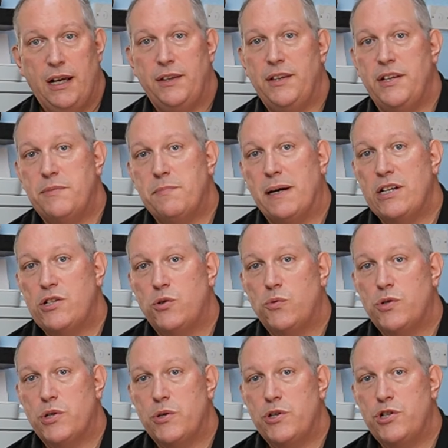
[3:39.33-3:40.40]
And this base
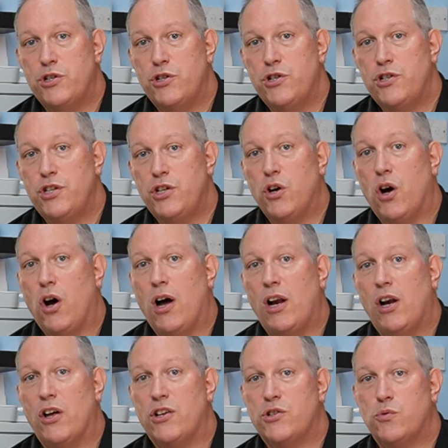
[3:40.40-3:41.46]
also ensures that your
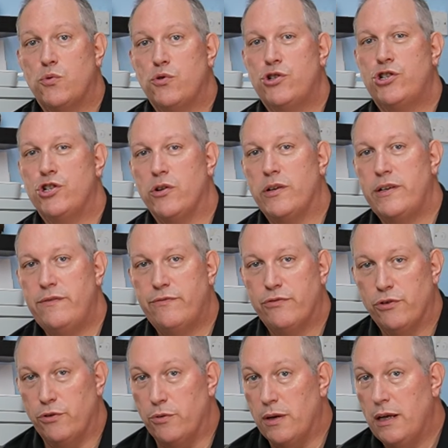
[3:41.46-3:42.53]
highlights will shine
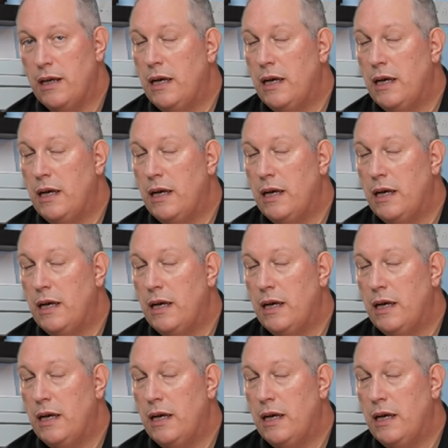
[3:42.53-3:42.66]
through,